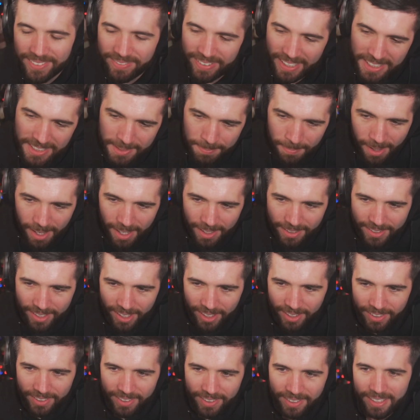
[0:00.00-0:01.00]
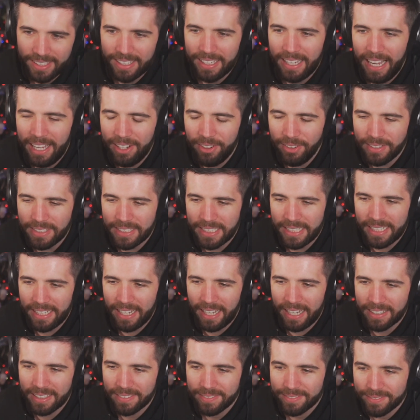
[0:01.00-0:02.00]
be fair, smart though. And obviously,
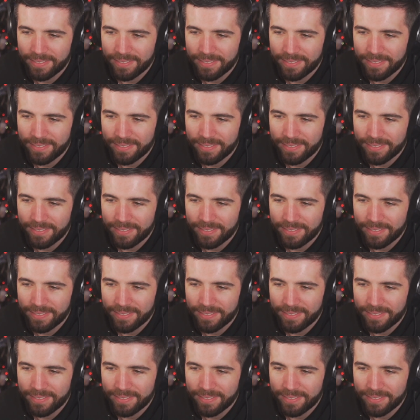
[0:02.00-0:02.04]
like,